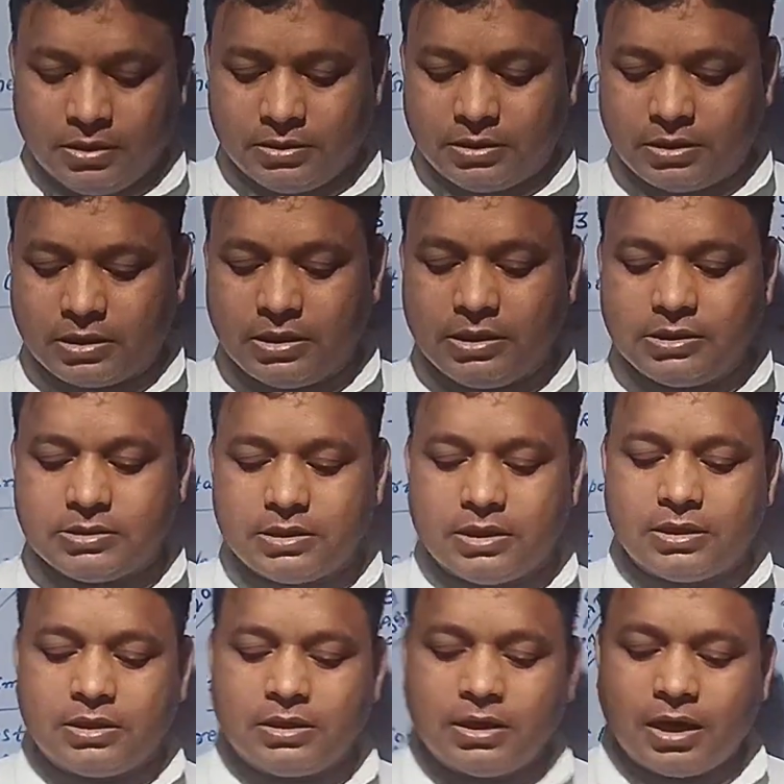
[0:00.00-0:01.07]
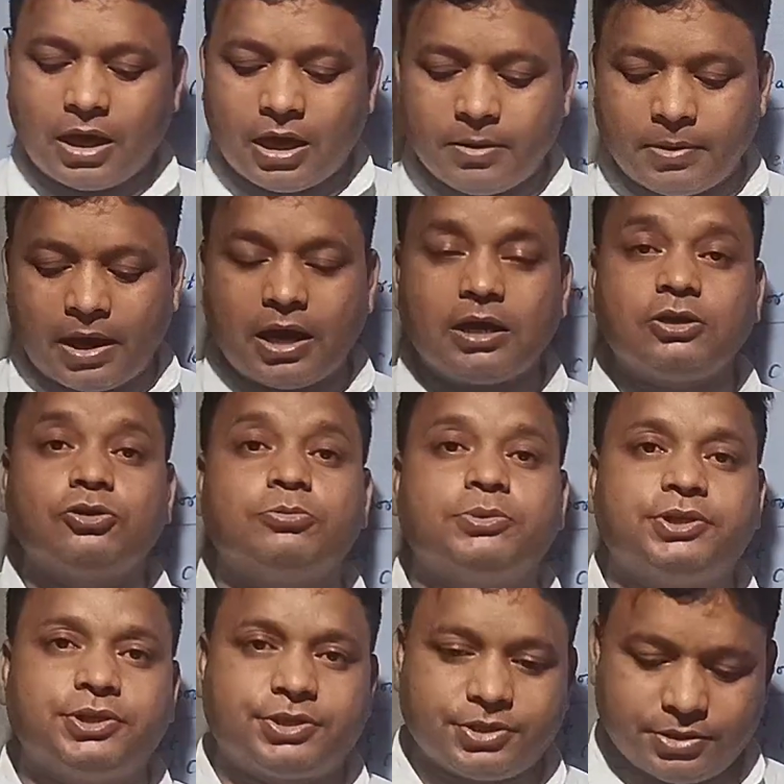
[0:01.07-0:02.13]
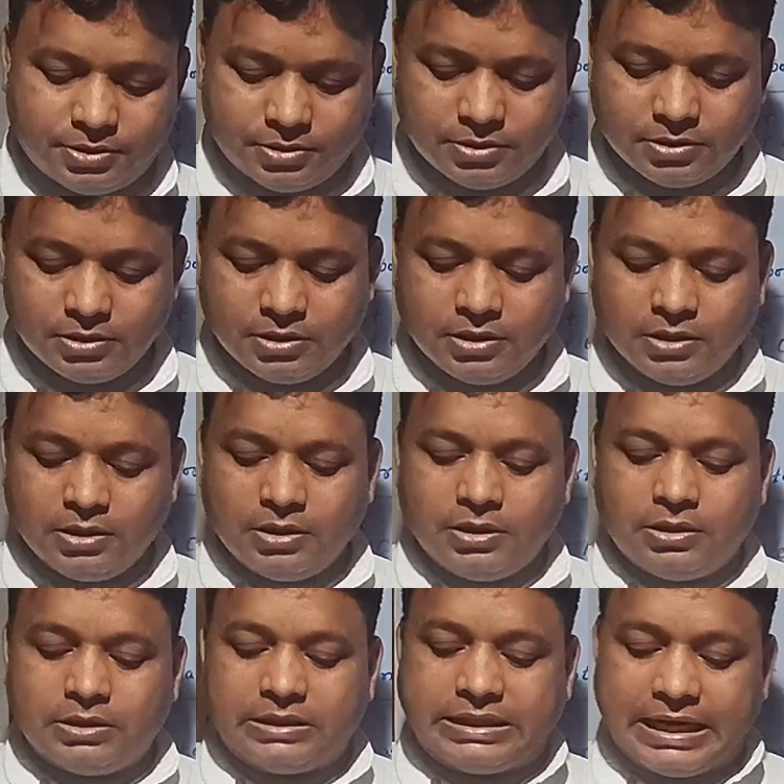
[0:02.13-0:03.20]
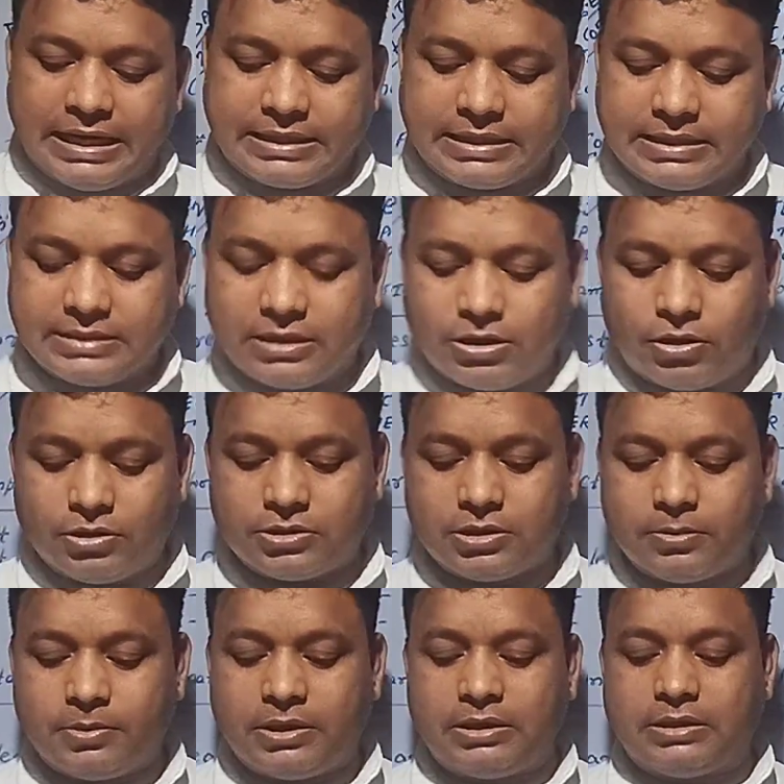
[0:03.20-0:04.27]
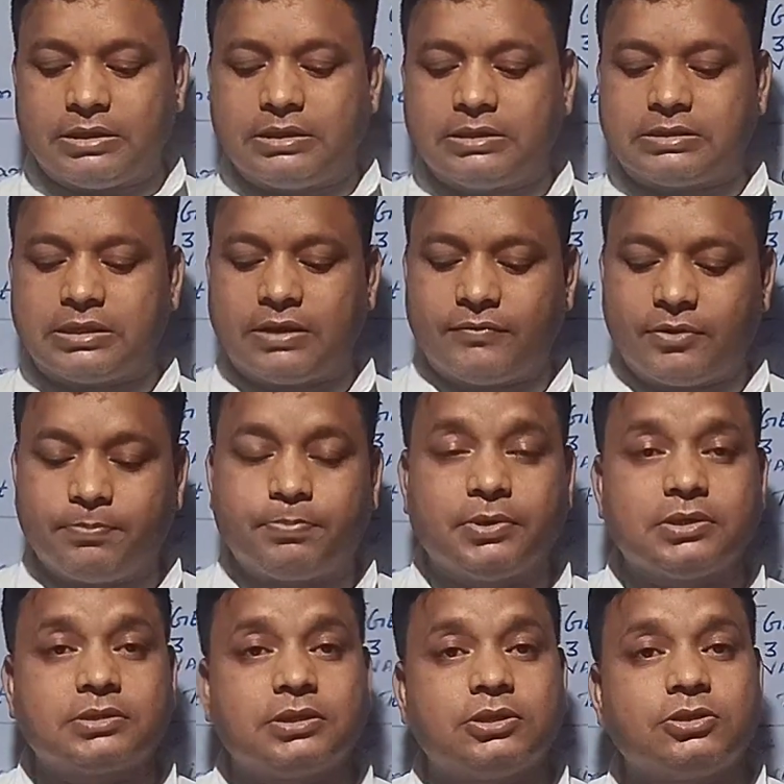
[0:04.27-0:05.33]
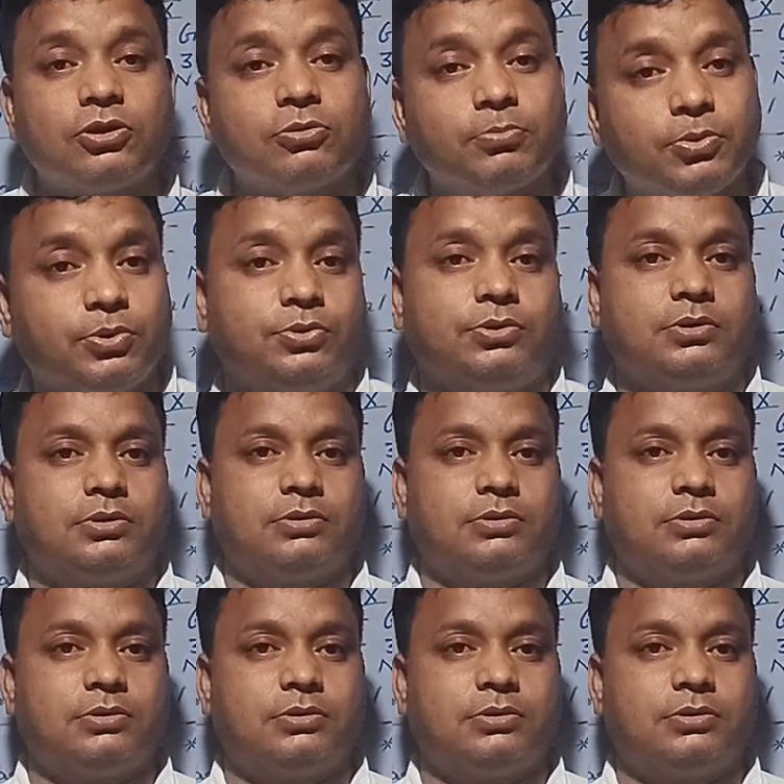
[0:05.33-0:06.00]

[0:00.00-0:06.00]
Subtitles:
The region have high humidity, that is around 77% or more.